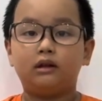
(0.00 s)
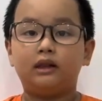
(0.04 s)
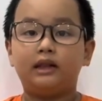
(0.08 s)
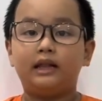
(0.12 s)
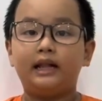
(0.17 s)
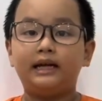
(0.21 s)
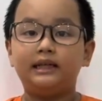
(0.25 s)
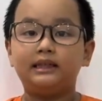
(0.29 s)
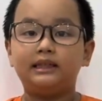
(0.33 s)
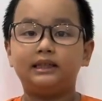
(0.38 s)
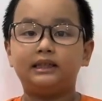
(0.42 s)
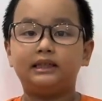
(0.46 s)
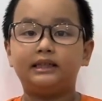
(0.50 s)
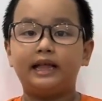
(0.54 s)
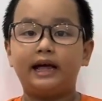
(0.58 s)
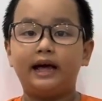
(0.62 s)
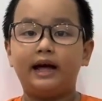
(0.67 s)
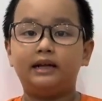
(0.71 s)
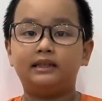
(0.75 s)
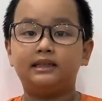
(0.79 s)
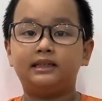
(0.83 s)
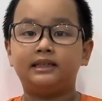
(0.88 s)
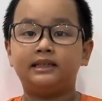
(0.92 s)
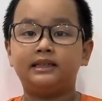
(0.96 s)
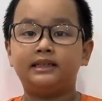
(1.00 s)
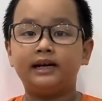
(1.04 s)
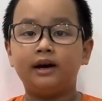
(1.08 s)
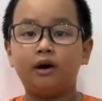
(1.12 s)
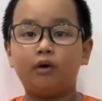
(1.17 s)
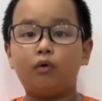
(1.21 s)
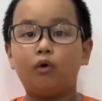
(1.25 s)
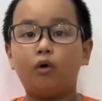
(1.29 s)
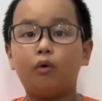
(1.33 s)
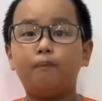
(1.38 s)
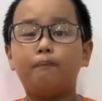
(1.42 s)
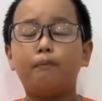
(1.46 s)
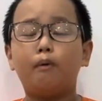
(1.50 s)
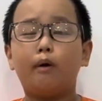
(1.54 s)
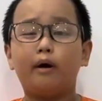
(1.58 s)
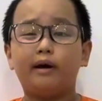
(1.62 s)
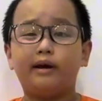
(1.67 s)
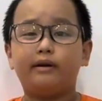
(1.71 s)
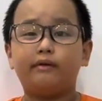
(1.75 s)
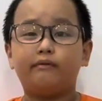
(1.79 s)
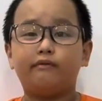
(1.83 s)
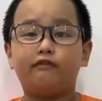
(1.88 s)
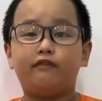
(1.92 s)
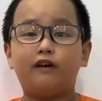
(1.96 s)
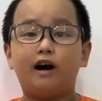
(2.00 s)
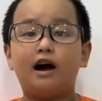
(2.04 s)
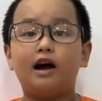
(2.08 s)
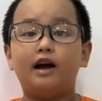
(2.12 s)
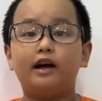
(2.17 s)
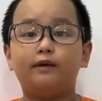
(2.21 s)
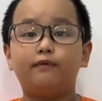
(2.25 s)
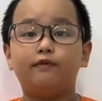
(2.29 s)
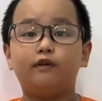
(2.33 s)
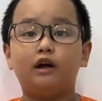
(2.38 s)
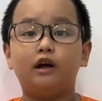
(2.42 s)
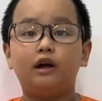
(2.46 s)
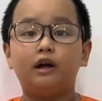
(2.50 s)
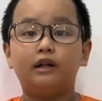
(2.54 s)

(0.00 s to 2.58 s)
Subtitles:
less than 0.5,